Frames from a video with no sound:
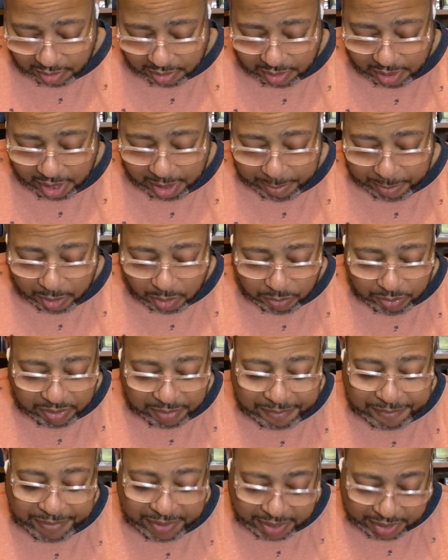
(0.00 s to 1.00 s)
I'm on the
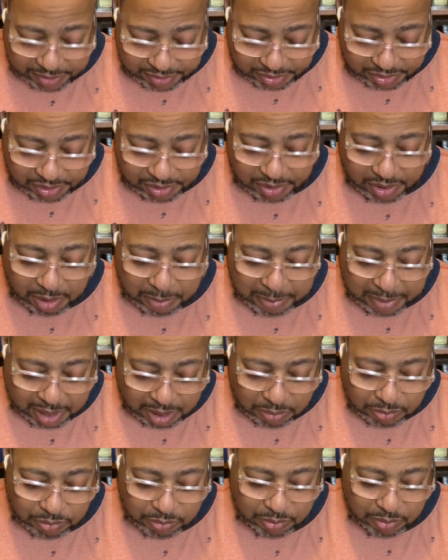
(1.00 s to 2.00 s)
fence
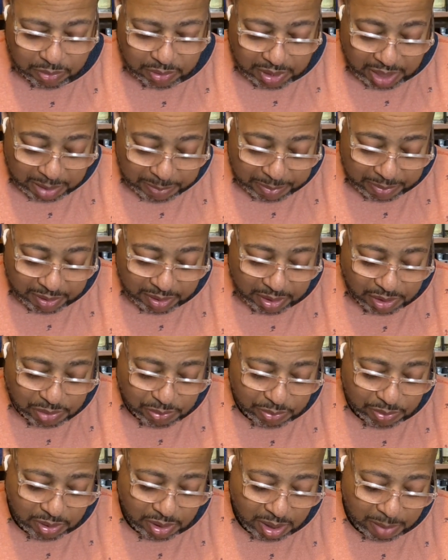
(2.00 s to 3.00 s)
about keeping this
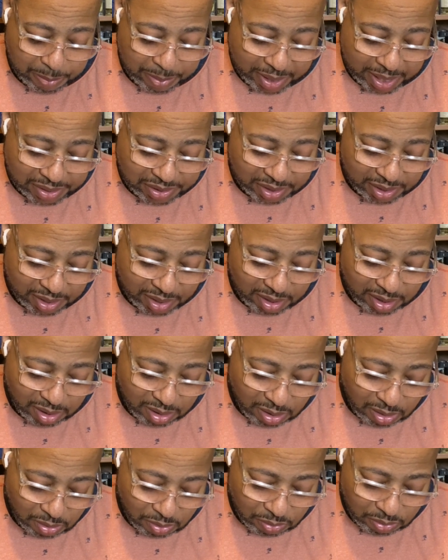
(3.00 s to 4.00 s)
one or passing it
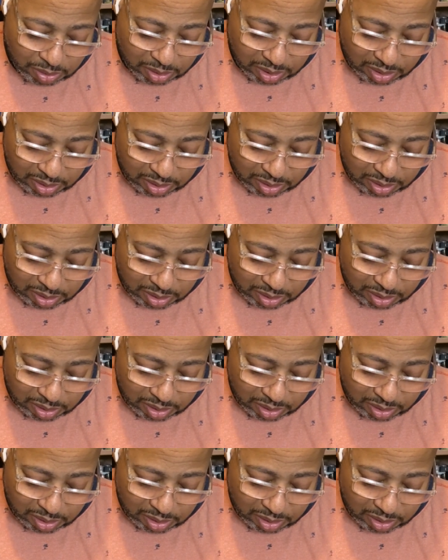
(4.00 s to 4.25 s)
along